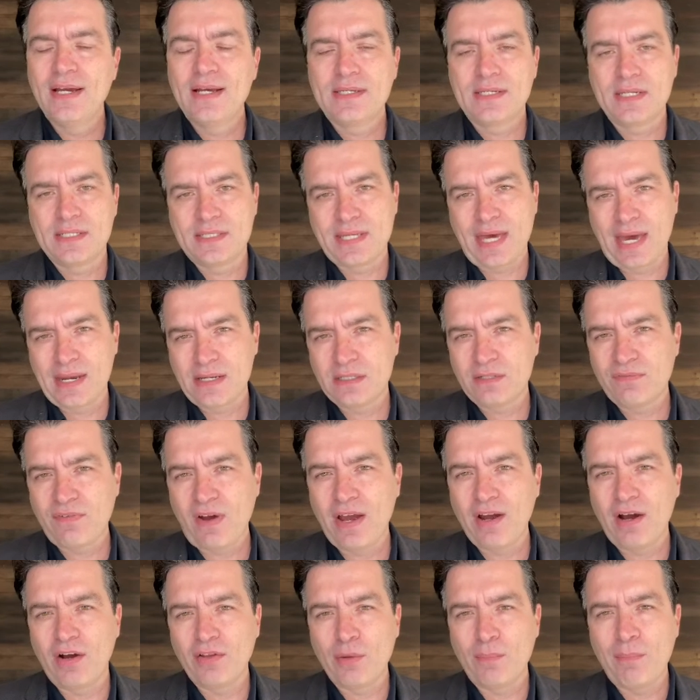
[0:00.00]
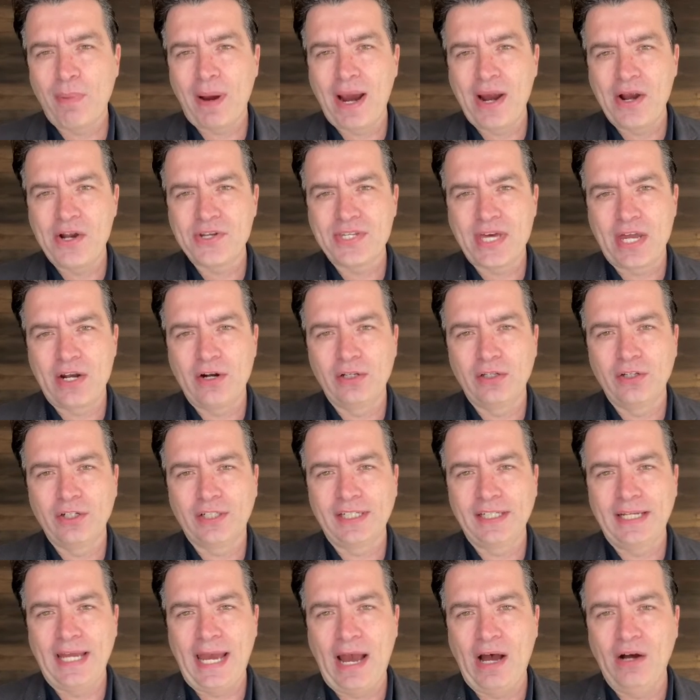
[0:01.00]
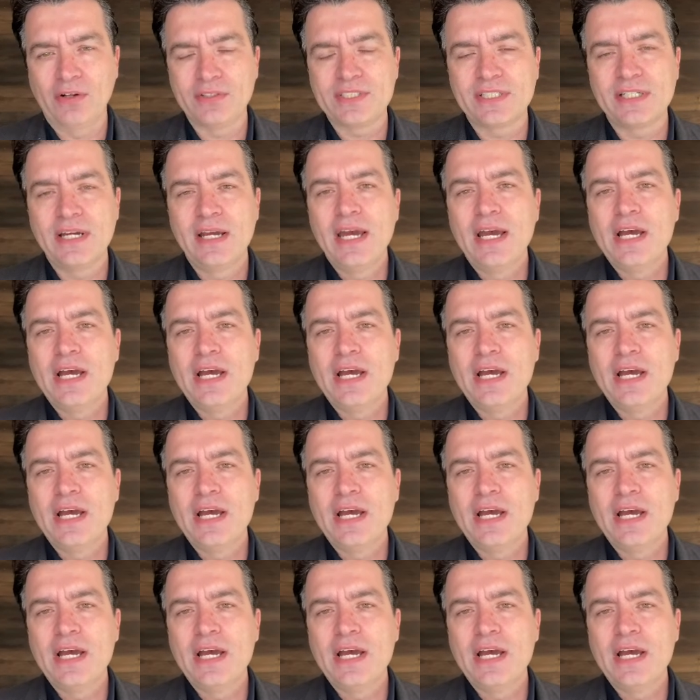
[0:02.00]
to satisfy all the buyers that are looking out.